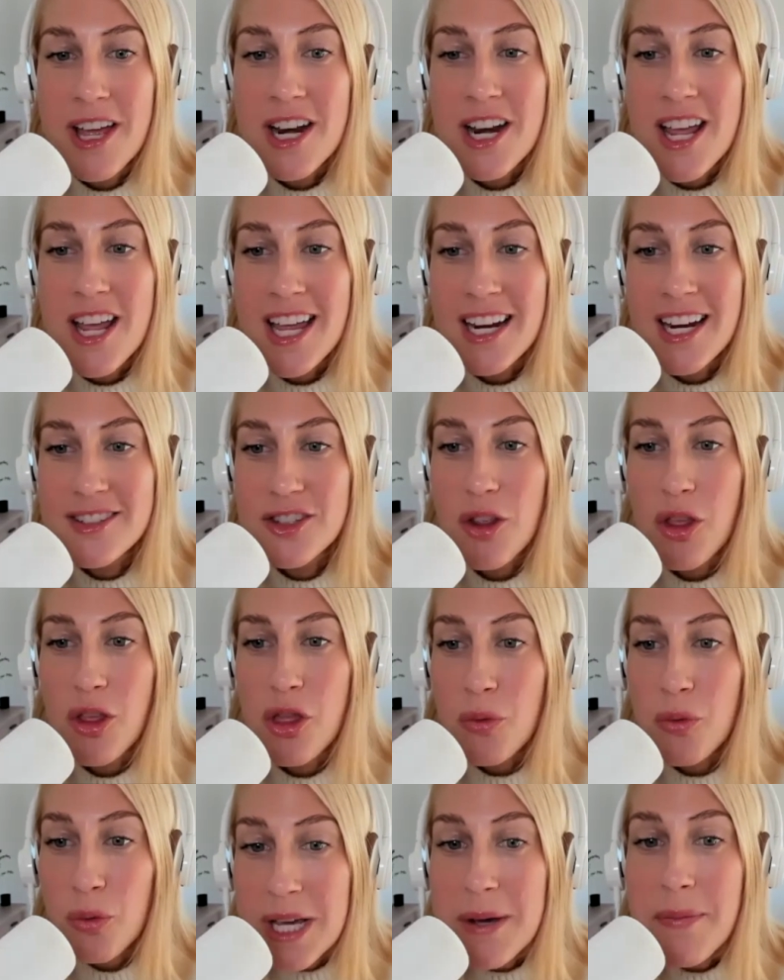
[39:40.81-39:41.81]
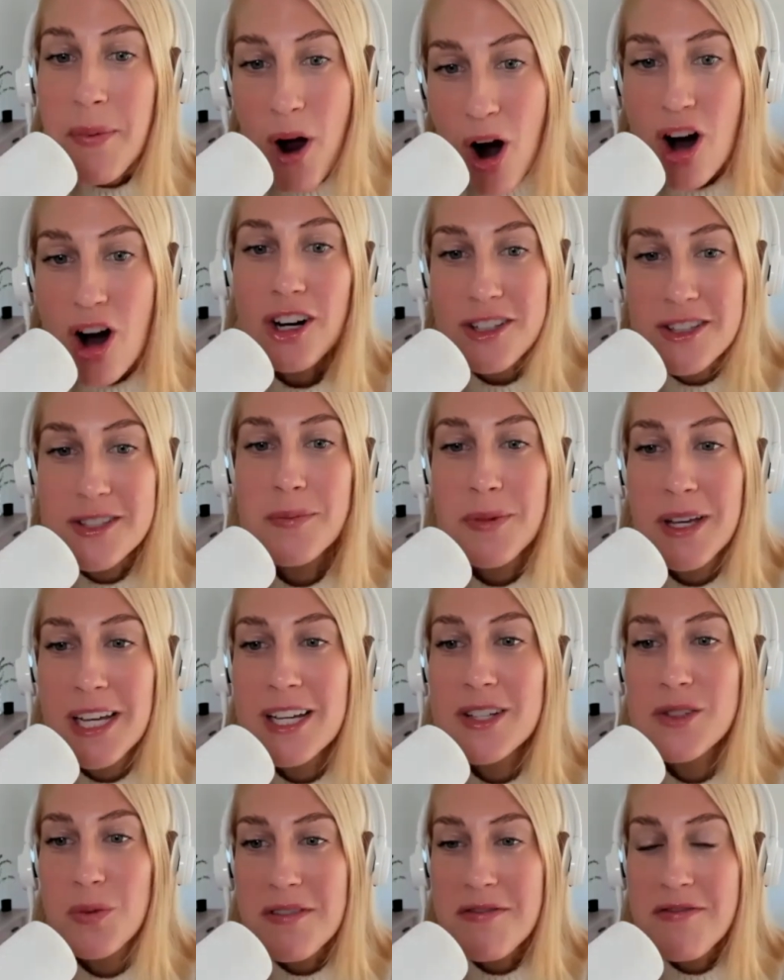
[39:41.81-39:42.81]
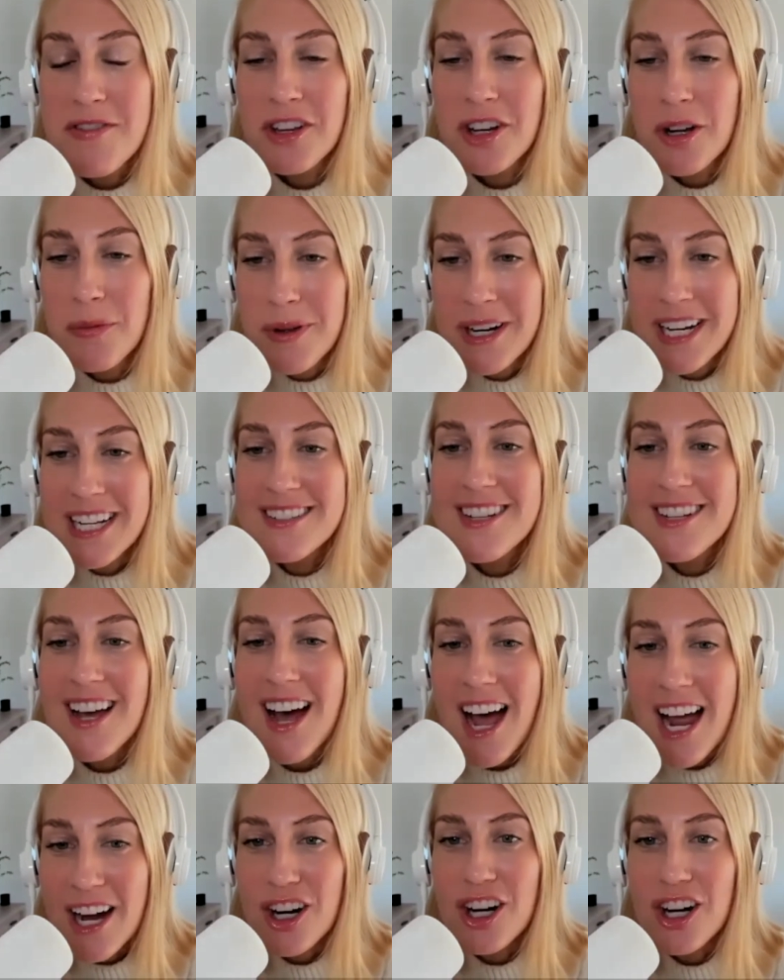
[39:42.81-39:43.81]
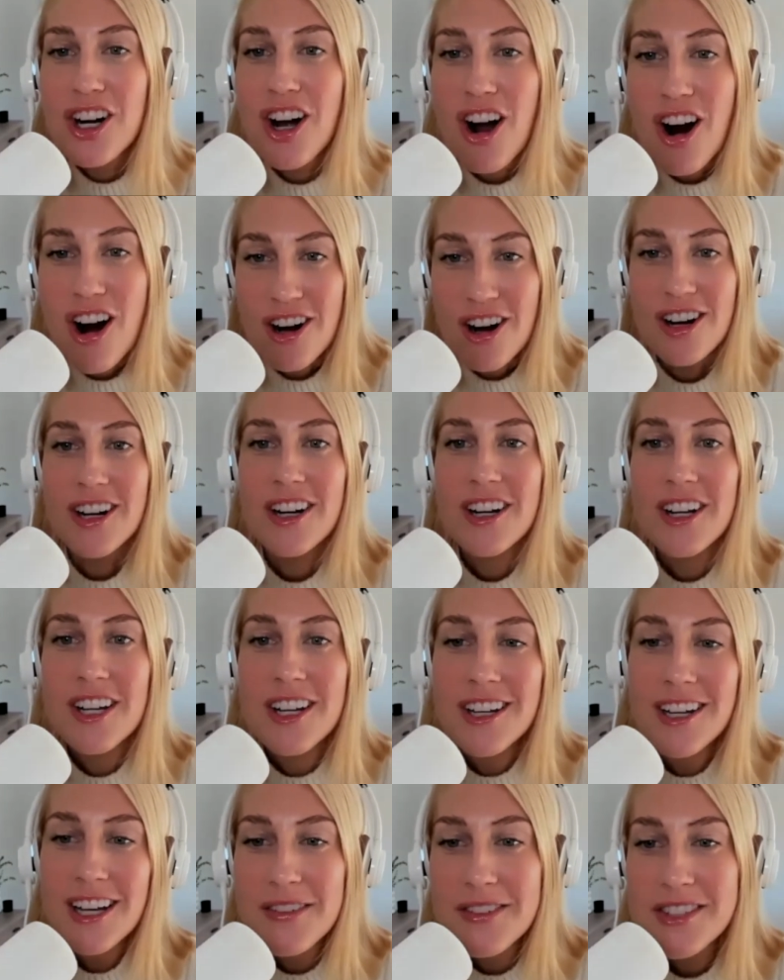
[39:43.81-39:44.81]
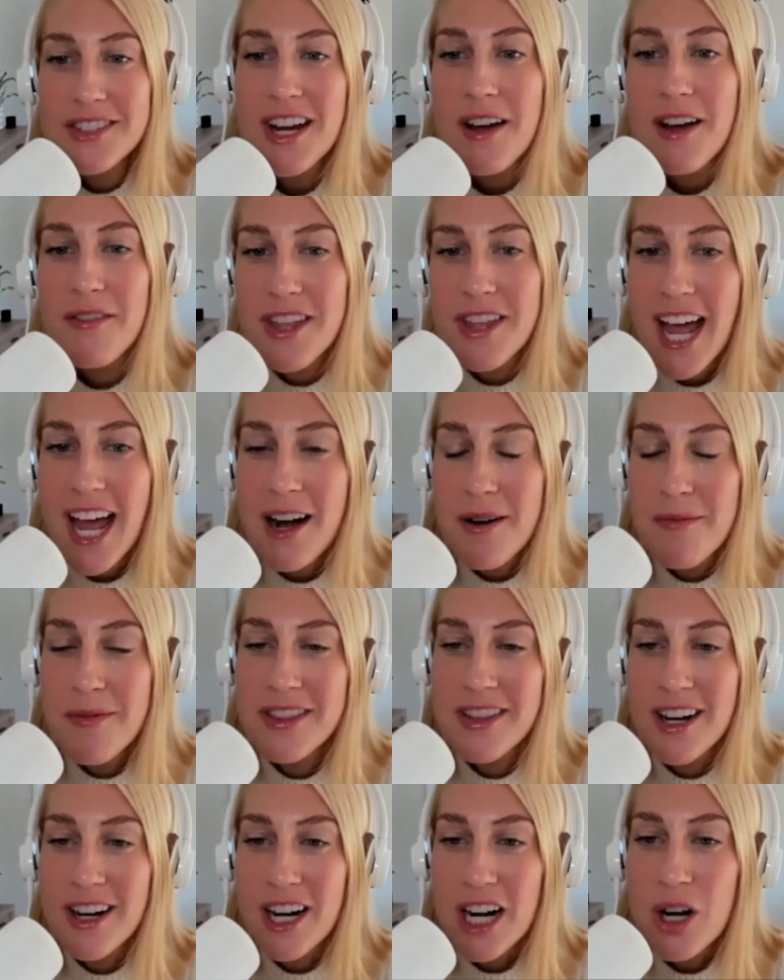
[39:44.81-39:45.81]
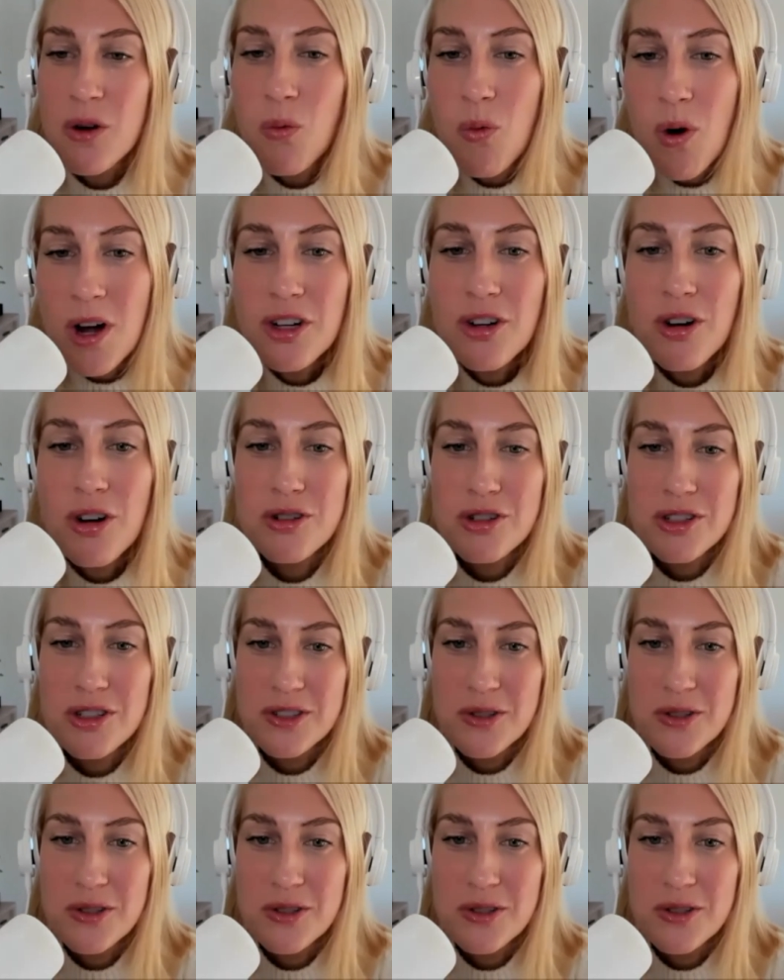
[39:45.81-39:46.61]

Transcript: And it's three parts because we filled up an entire cart of stuff that had them in there in one grocery